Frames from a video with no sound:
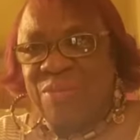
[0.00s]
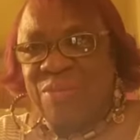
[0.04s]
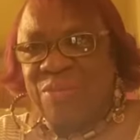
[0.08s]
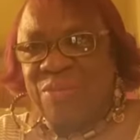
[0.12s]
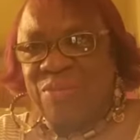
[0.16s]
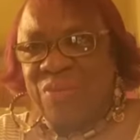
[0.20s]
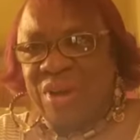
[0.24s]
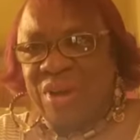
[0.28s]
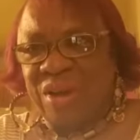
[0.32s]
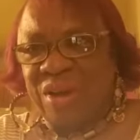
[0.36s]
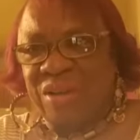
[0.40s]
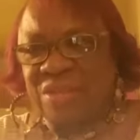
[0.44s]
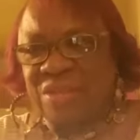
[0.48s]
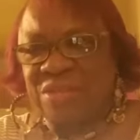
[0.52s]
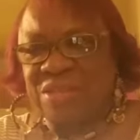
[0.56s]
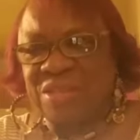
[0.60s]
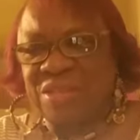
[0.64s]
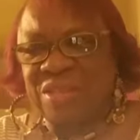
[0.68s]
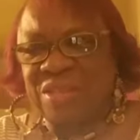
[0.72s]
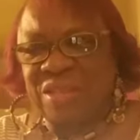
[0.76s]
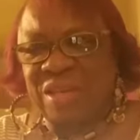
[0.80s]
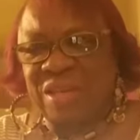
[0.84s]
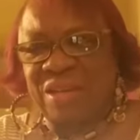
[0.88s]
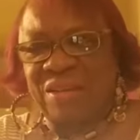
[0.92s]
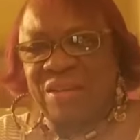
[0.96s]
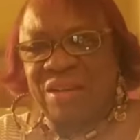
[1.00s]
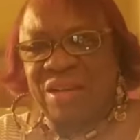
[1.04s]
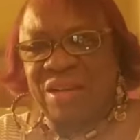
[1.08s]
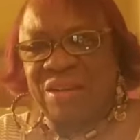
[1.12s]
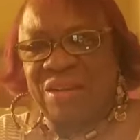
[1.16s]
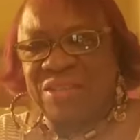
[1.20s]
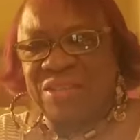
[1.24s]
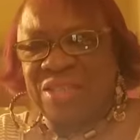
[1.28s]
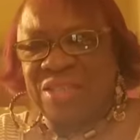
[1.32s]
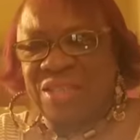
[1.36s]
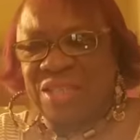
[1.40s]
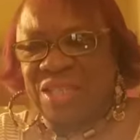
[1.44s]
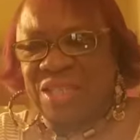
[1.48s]
Records,
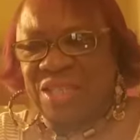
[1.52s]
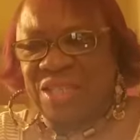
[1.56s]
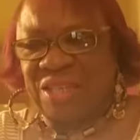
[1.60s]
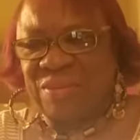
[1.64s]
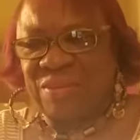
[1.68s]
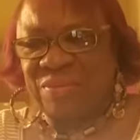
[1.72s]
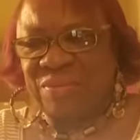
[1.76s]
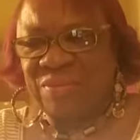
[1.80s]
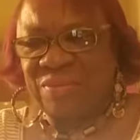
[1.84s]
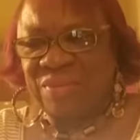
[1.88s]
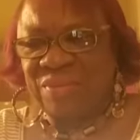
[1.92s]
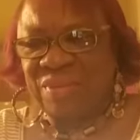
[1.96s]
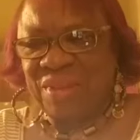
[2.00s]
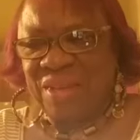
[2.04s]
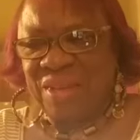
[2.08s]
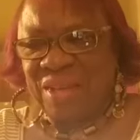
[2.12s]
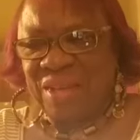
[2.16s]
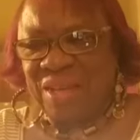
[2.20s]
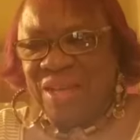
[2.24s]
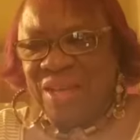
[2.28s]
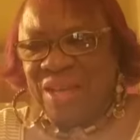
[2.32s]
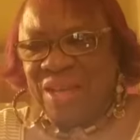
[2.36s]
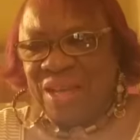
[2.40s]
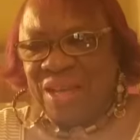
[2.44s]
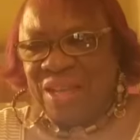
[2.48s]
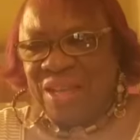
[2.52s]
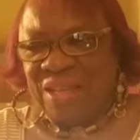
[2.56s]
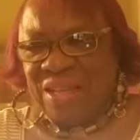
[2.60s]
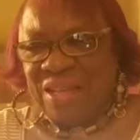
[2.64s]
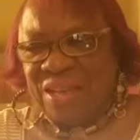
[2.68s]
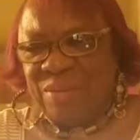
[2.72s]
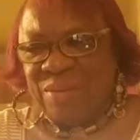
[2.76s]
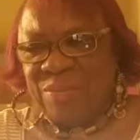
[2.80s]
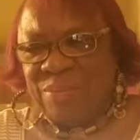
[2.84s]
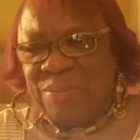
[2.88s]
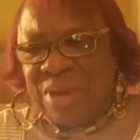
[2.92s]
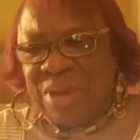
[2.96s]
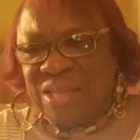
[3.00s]
LLC. The
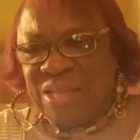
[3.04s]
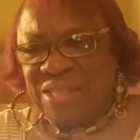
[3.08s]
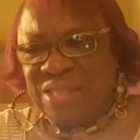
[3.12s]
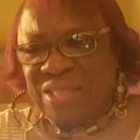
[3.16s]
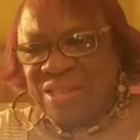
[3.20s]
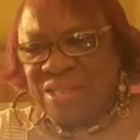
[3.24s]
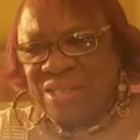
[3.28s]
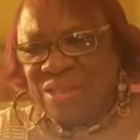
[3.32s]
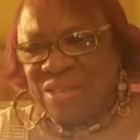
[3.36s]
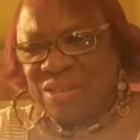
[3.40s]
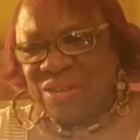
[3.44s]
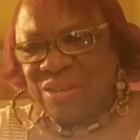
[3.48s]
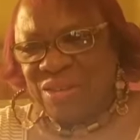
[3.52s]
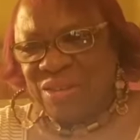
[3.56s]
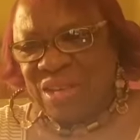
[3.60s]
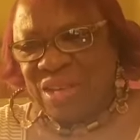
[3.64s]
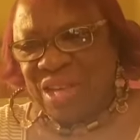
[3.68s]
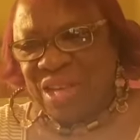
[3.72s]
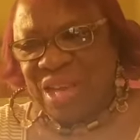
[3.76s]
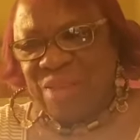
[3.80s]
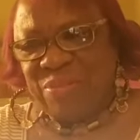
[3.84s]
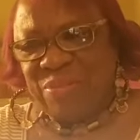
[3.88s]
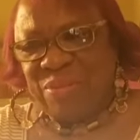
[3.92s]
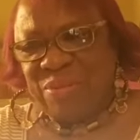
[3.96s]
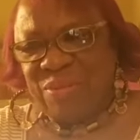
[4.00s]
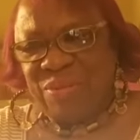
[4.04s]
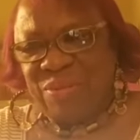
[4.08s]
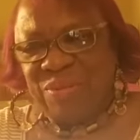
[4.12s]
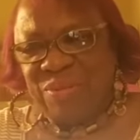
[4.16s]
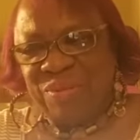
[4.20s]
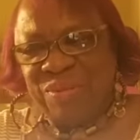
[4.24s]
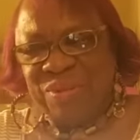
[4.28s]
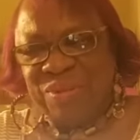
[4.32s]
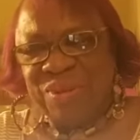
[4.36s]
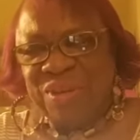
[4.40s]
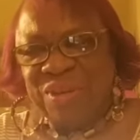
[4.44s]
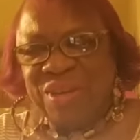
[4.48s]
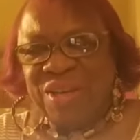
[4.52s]
ambassador to the label,
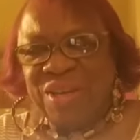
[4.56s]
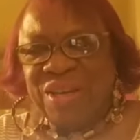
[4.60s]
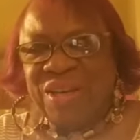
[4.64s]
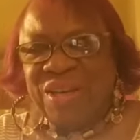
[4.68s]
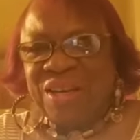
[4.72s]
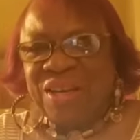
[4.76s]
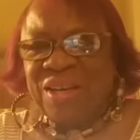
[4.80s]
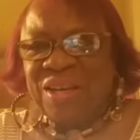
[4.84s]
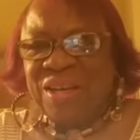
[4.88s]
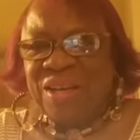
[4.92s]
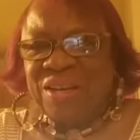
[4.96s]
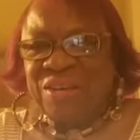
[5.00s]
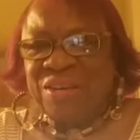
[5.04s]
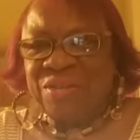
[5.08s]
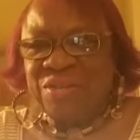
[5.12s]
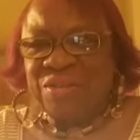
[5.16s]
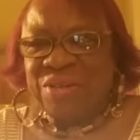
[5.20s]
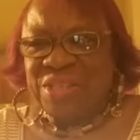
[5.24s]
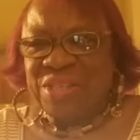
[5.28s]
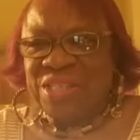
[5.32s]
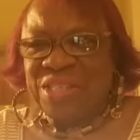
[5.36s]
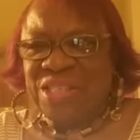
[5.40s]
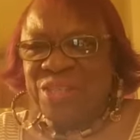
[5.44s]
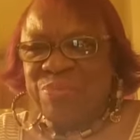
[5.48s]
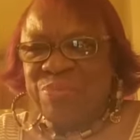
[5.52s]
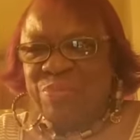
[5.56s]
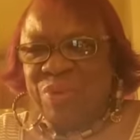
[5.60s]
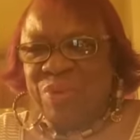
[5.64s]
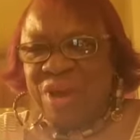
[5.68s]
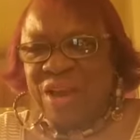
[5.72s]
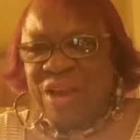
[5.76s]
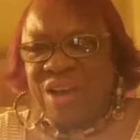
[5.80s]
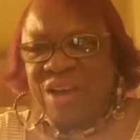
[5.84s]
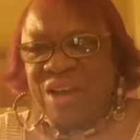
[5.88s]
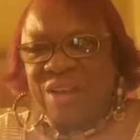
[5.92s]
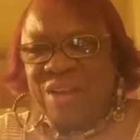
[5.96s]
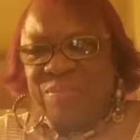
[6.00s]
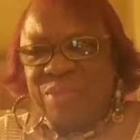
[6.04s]
Chris
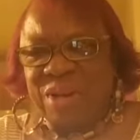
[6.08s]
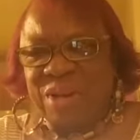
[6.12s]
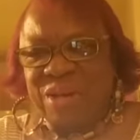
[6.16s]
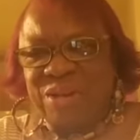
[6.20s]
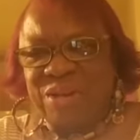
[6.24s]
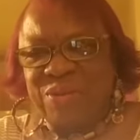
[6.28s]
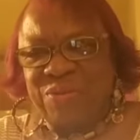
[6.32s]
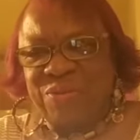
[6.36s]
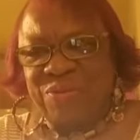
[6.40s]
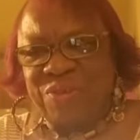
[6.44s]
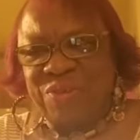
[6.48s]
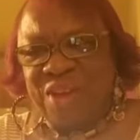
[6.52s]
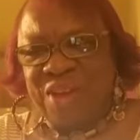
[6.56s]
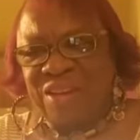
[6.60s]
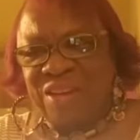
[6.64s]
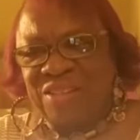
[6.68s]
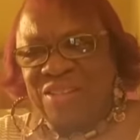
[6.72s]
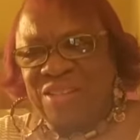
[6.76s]
Brown, my newfound